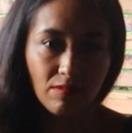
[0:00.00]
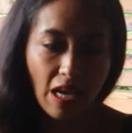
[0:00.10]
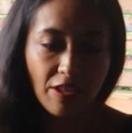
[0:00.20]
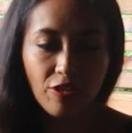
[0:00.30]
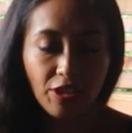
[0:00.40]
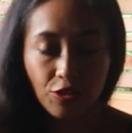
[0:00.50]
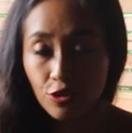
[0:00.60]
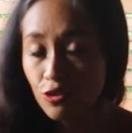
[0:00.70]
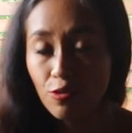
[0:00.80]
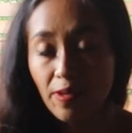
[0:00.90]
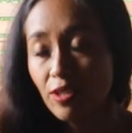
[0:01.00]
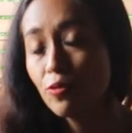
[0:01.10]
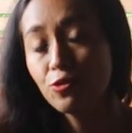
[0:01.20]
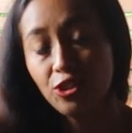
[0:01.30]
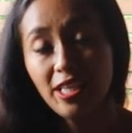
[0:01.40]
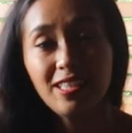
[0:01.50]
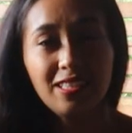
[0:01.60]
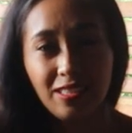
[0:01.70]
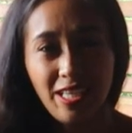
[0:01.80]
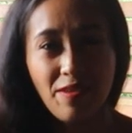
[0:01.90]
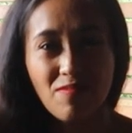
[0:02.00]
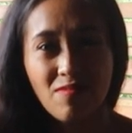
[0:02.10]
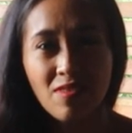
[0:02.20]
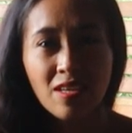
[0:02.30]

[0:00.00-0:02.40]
another YouTuber who said the same.